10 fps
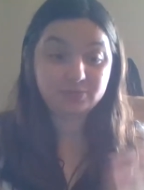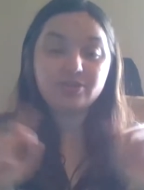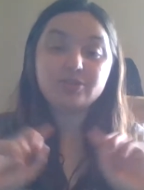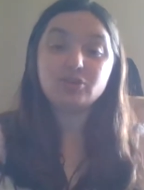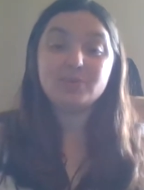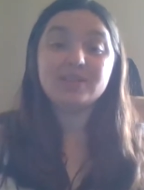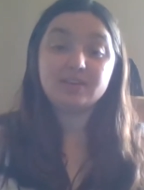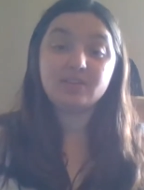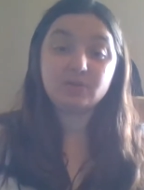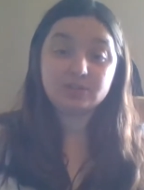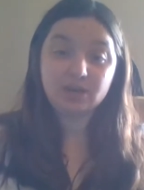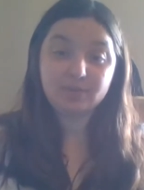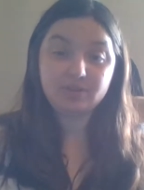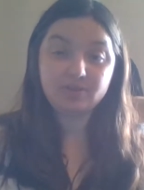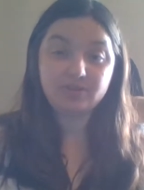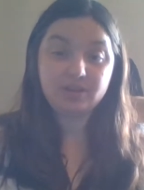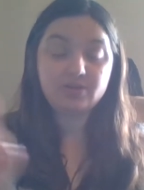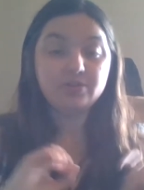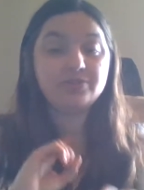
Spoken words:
So there are two main things I want to talk about in this video.